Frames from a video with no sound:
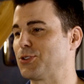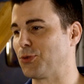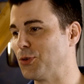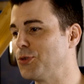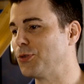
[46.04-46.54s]

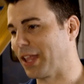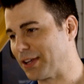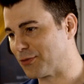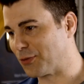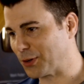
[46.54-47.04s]
true
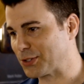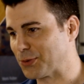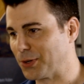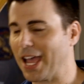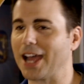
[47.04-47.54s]
like
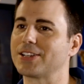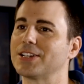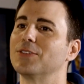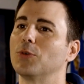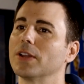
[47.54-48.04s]
first
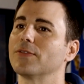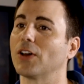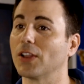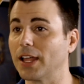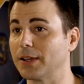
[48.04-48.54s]
reaction of what it
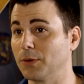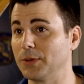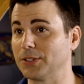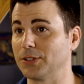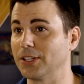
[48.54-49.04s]
felt like when
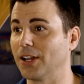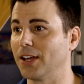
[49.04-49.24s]
we turned it